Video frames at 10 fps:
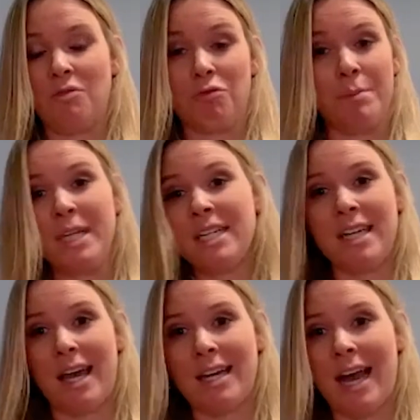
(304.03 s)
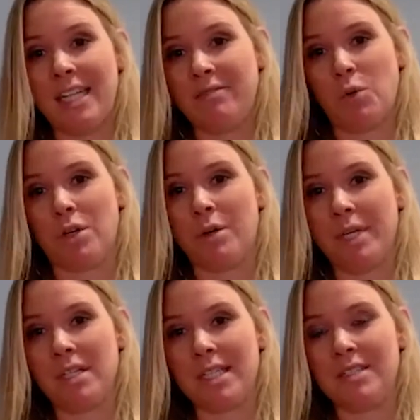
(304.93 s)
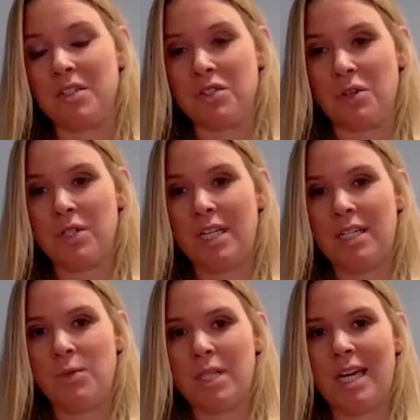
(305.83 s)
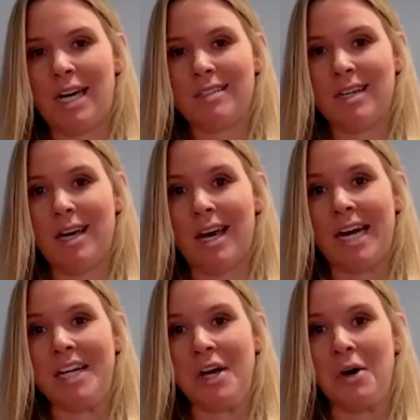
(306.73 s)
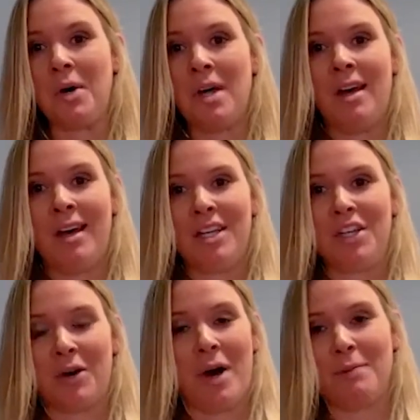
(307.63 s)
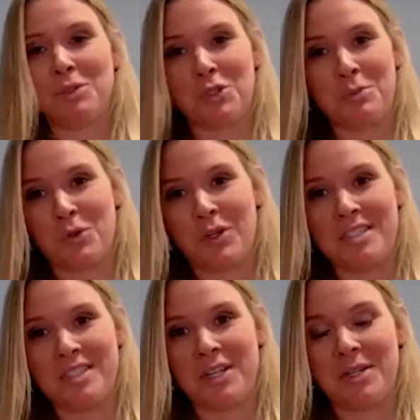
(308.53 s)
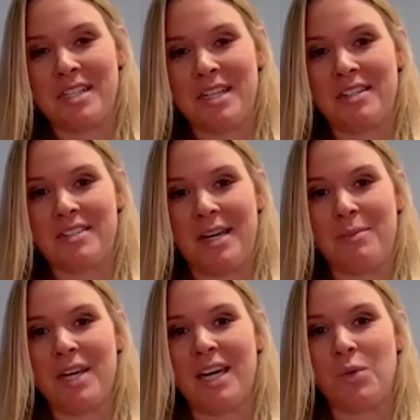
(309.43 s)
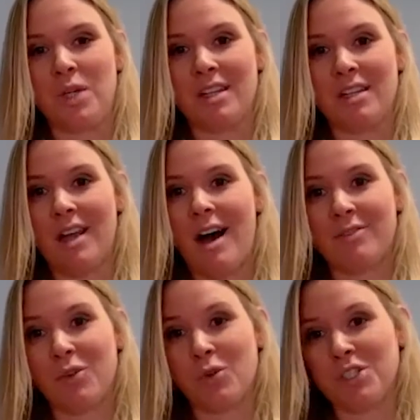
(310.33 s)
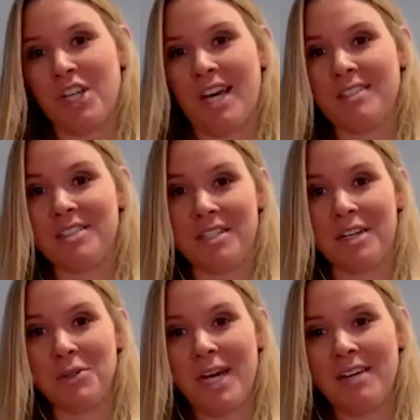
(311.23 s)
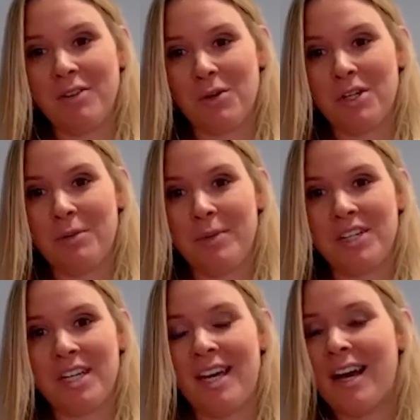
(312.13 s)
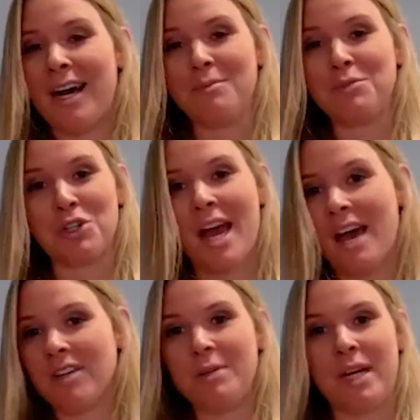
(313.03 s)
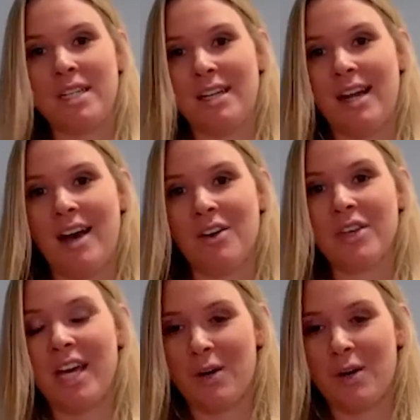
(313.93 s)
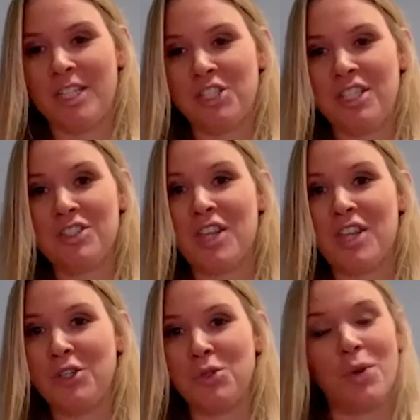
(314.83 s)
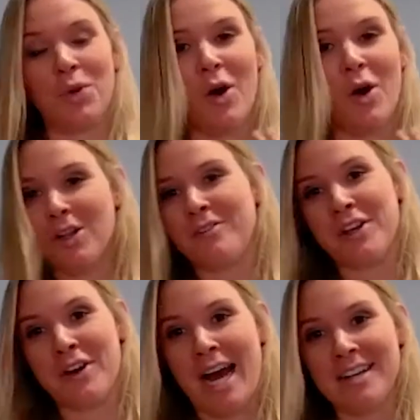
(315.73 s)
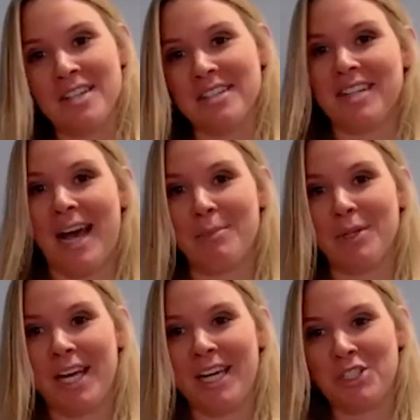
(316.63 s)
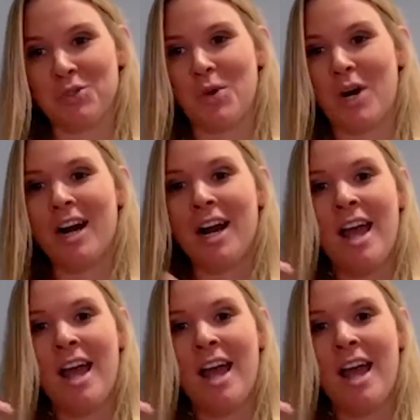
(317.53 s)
remediate any vulnerabilities associated with the asset. And I know, you know, I'm sure Mauricio can say the same thing with the Log4j 0-day vulnerability. I'm sure everybody in healthcare wishes they knew where all of their assets and applications were